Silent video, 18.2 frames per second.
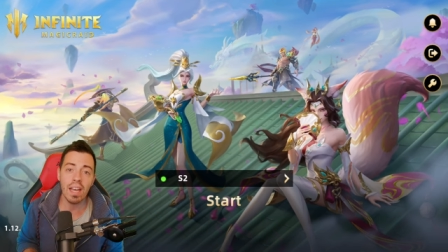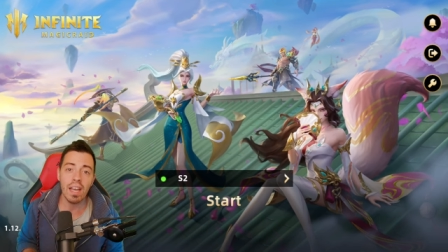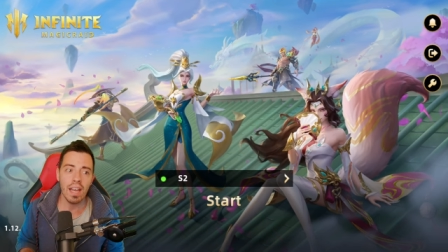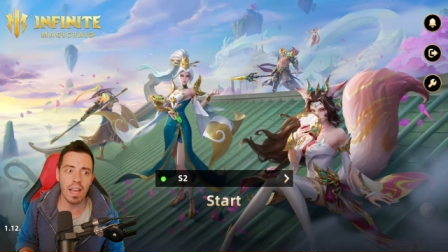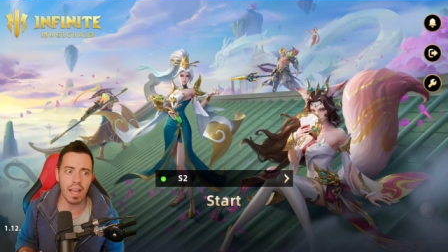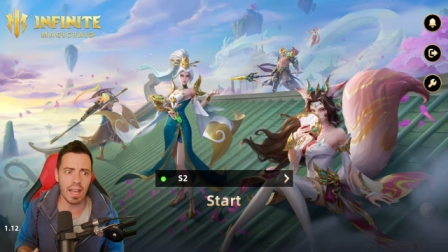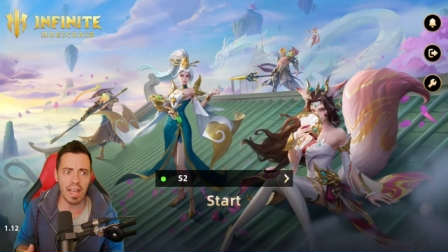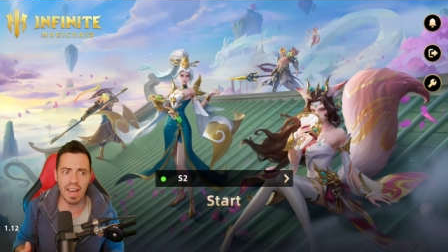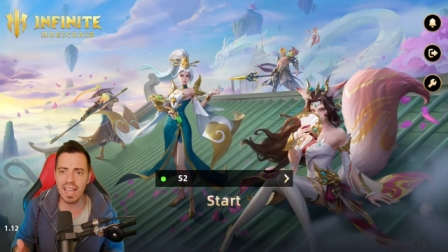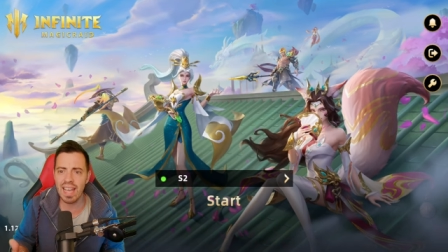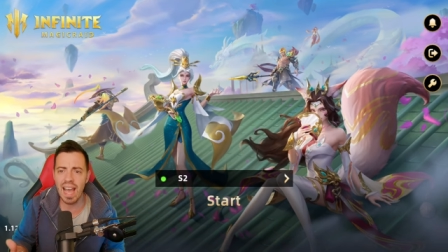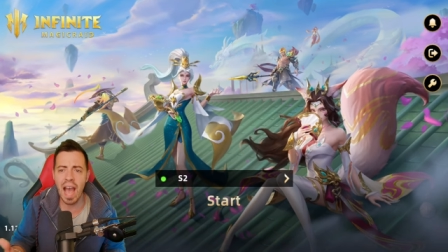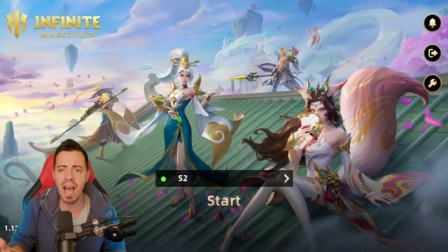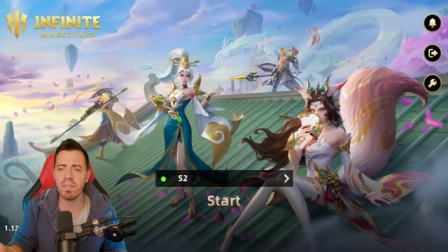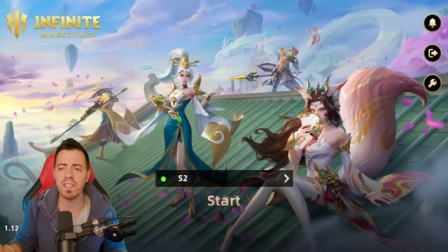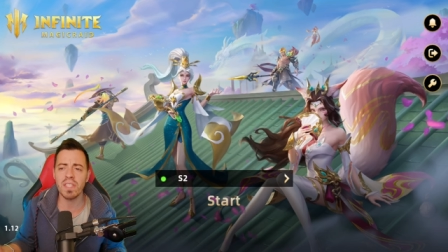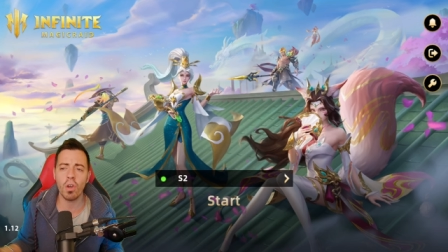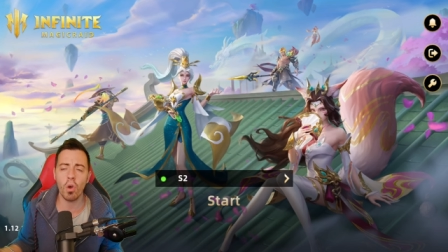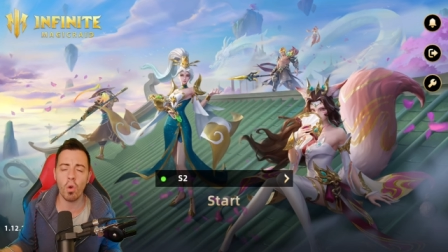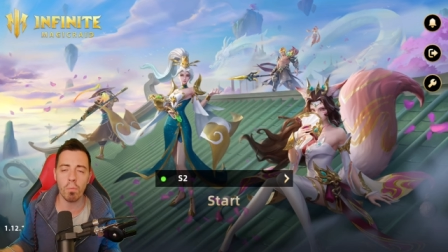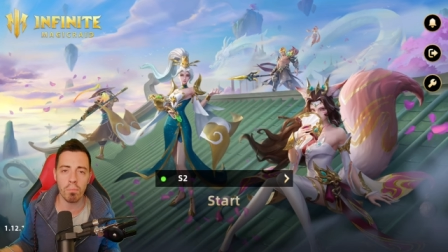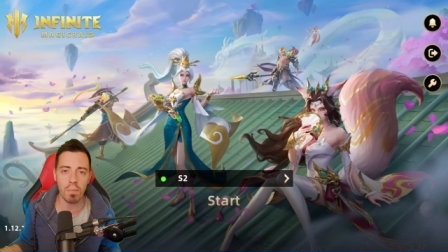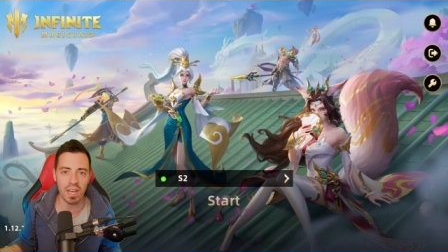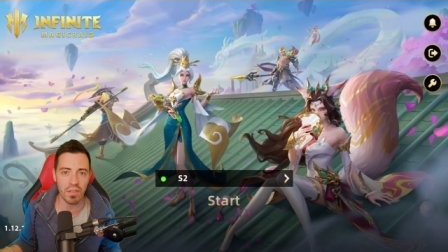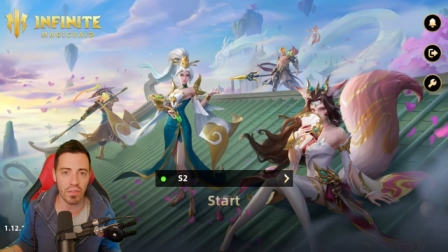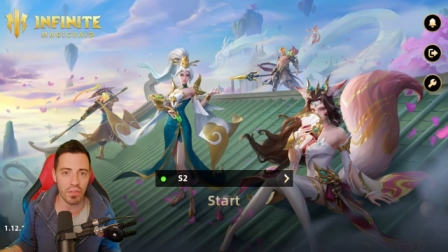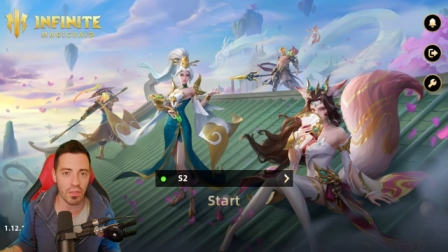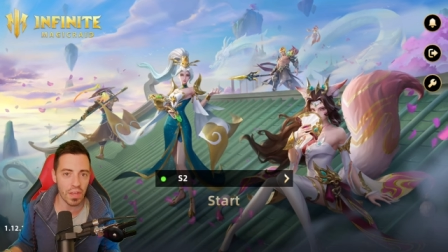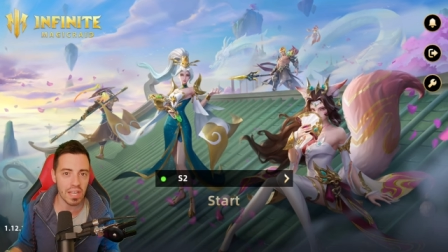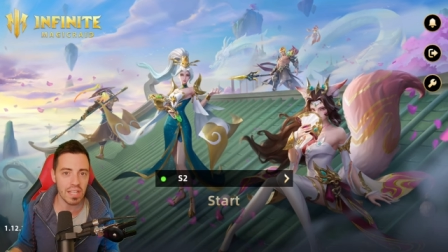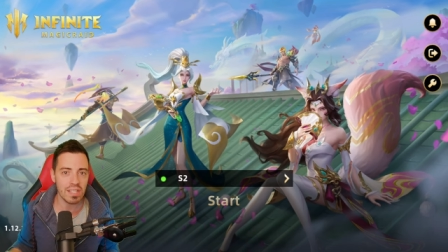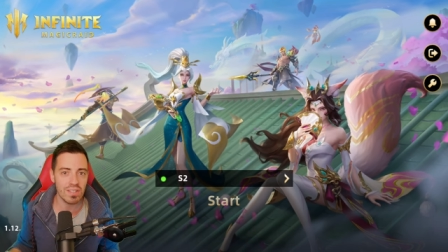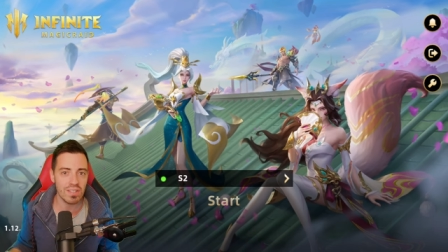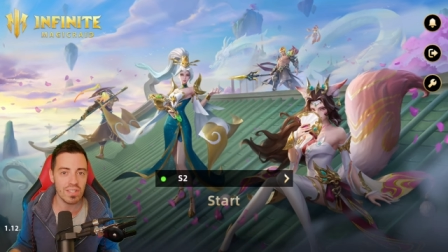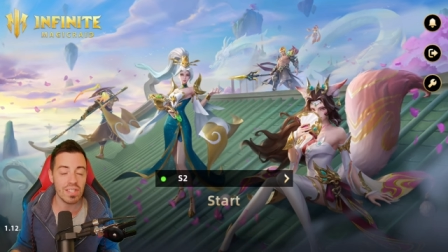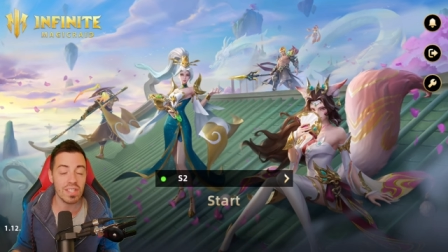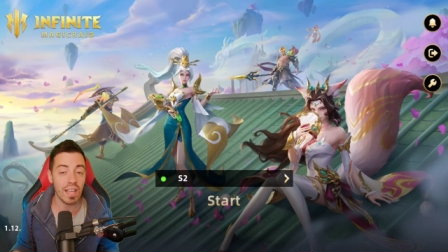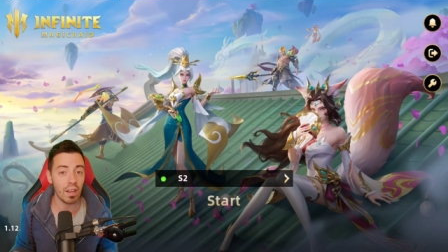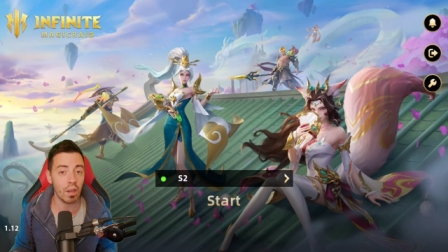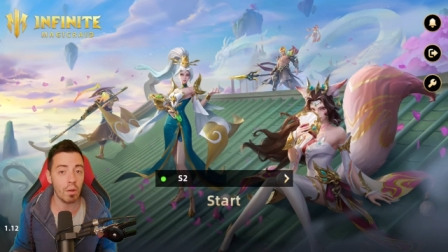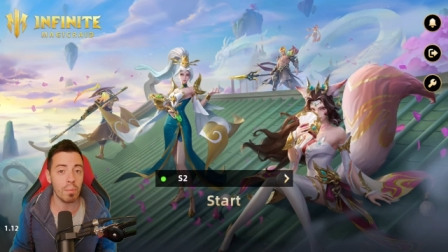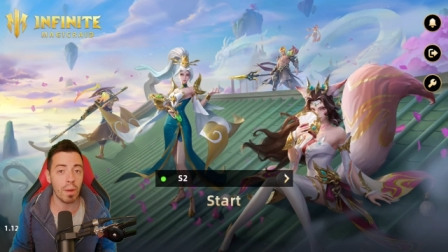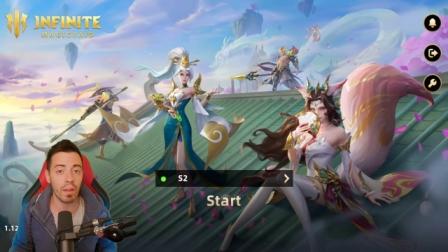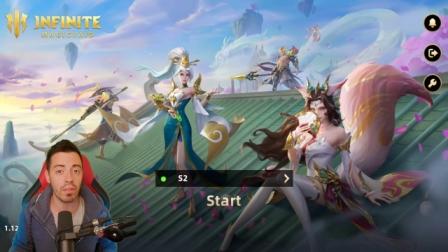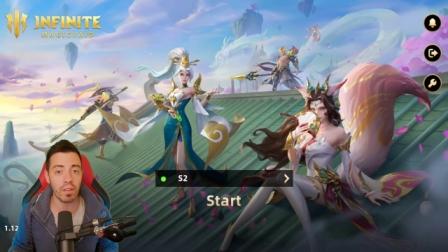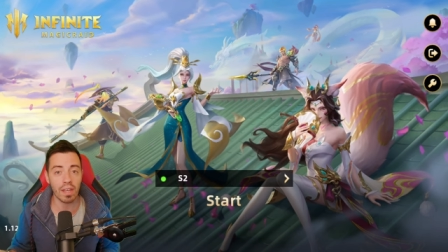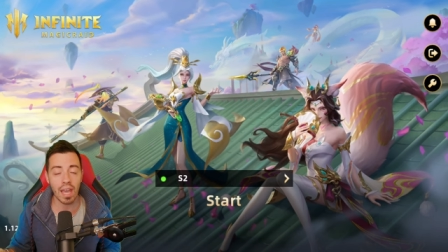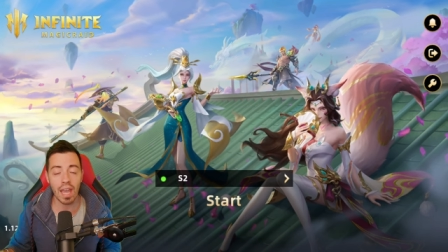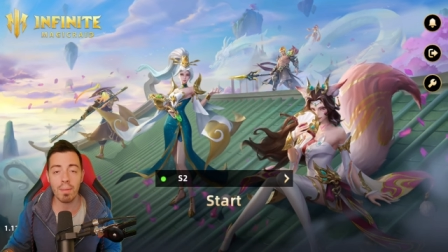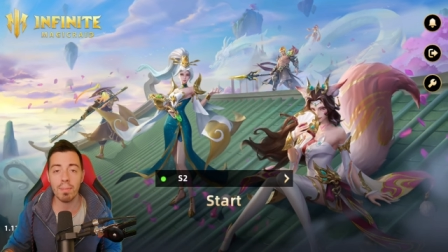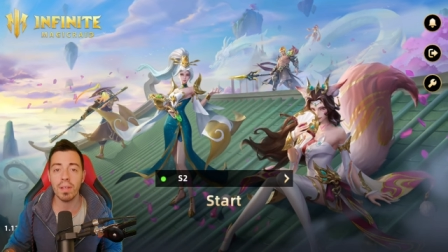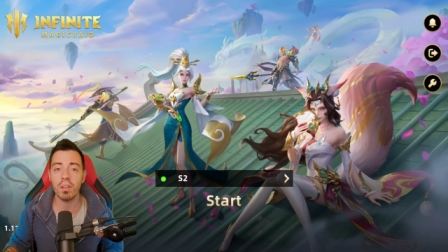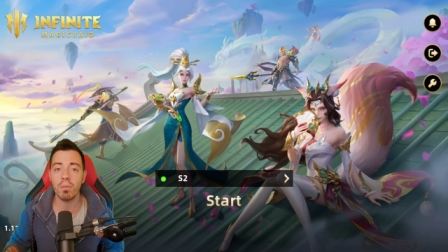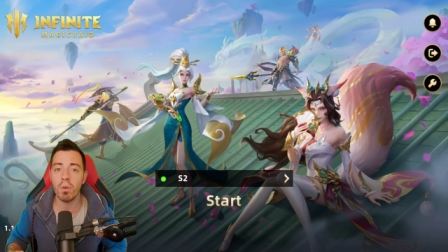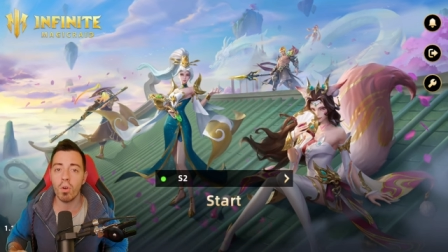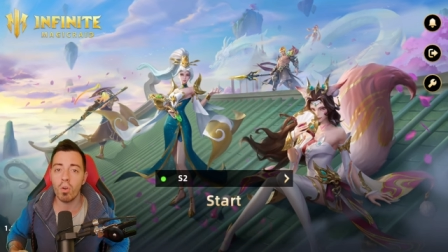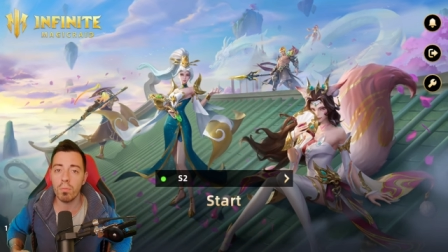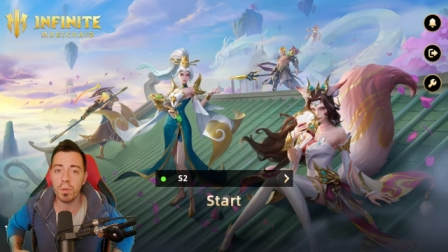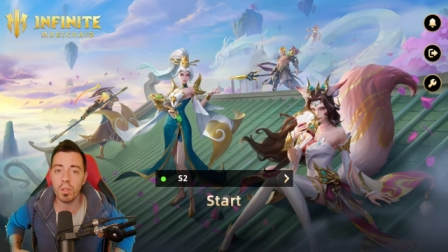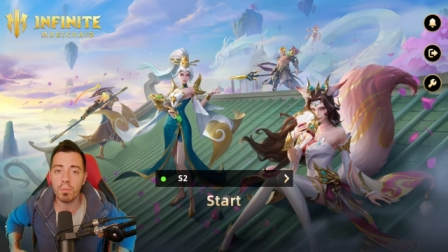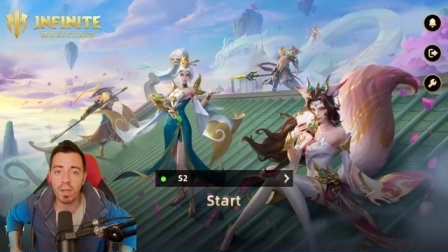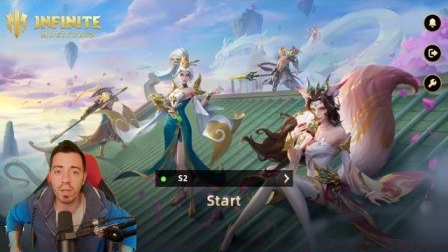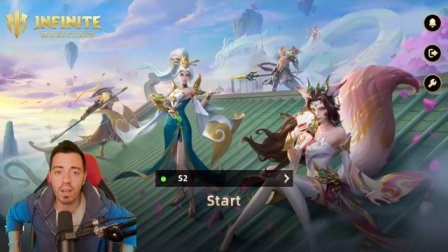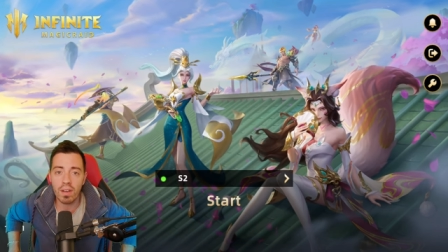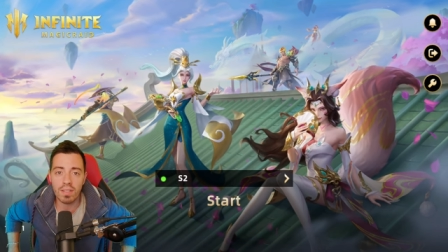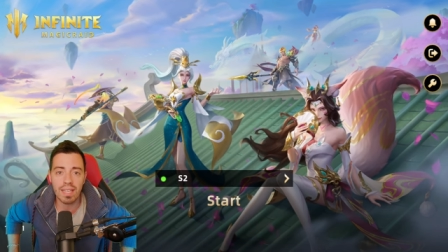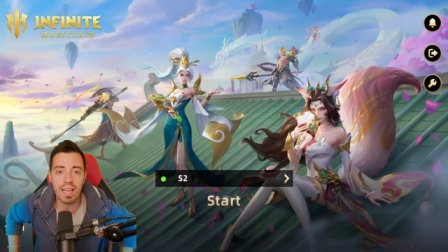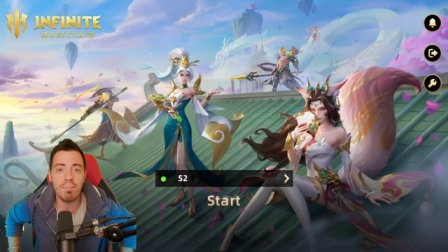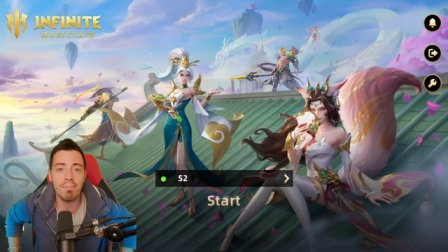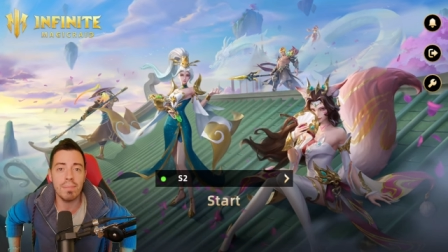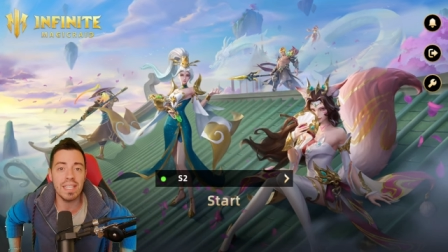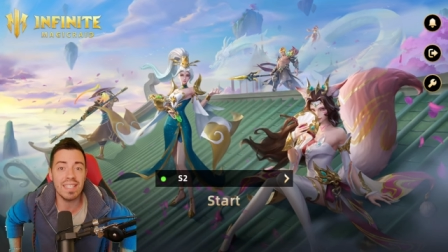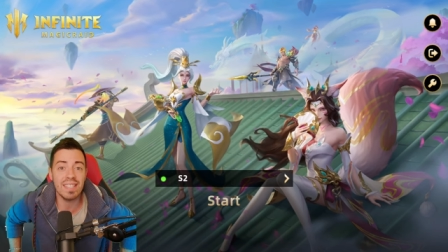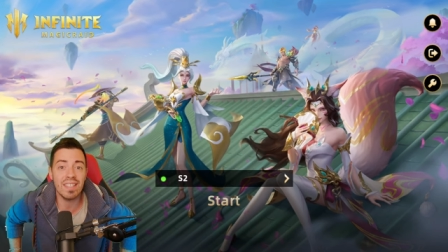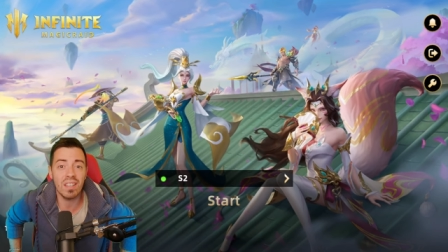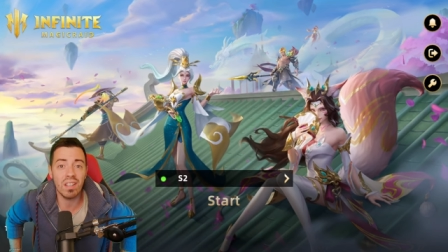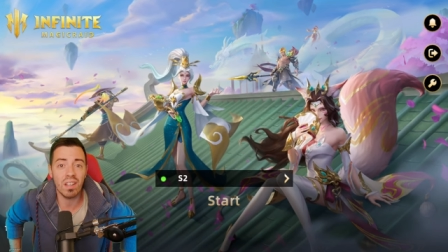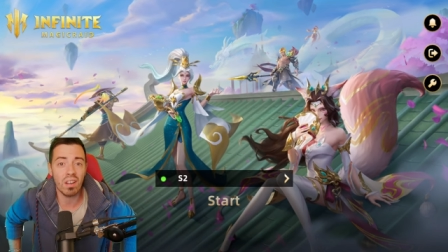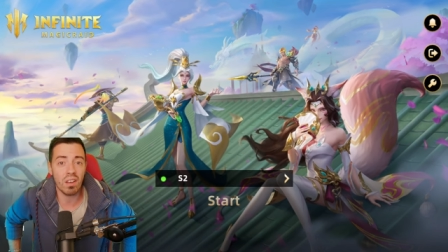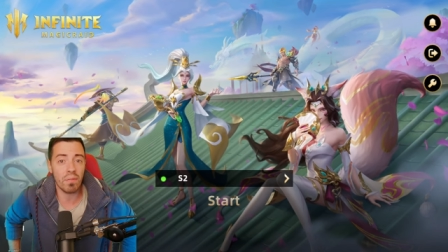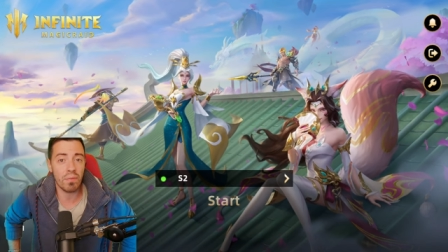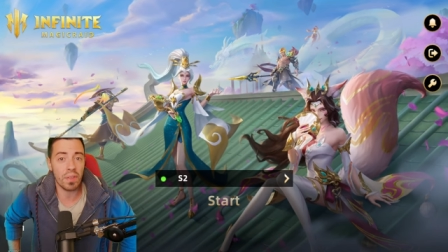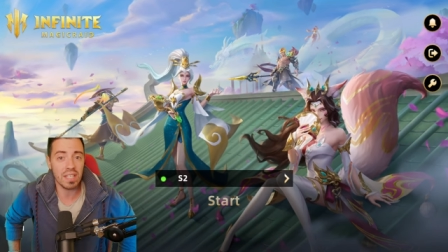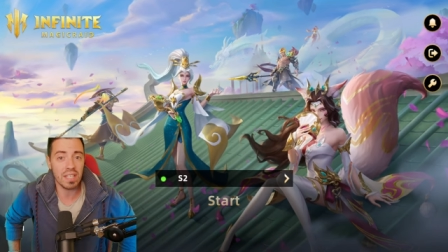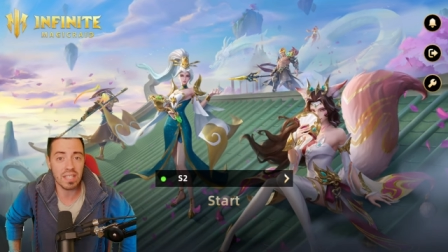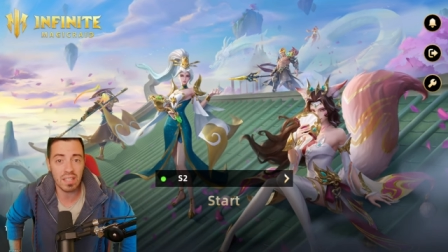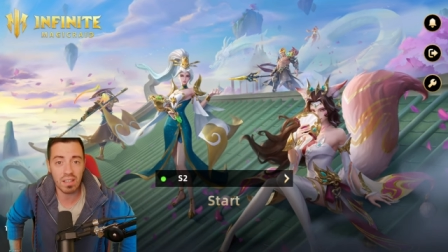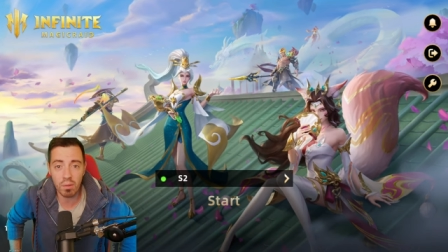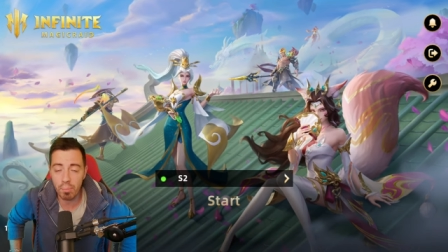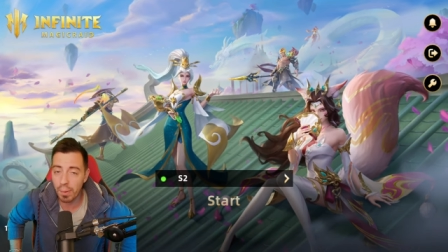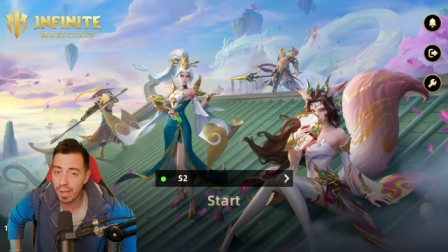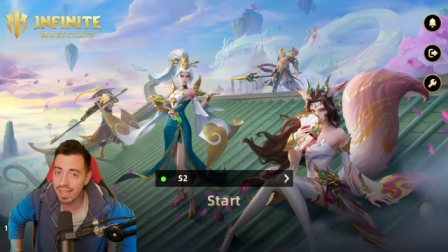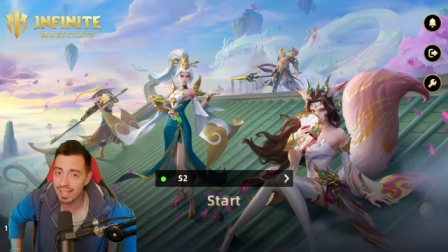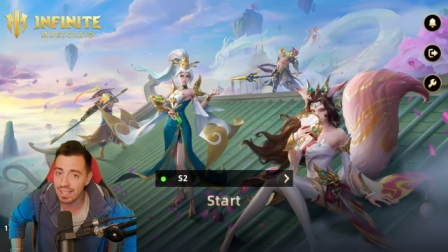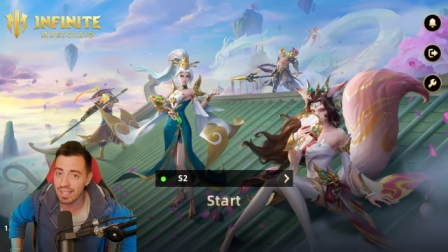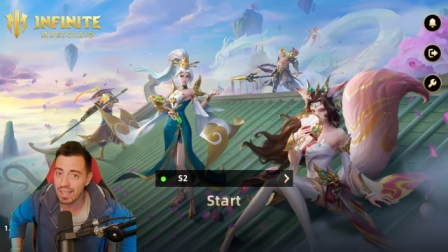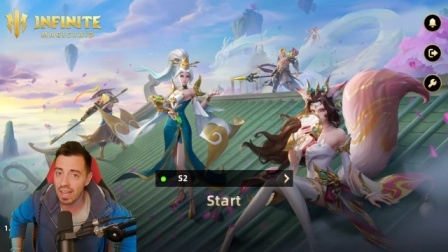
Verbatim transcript: and I have so many things to say about the game at the moment because I missed a lot of things in the past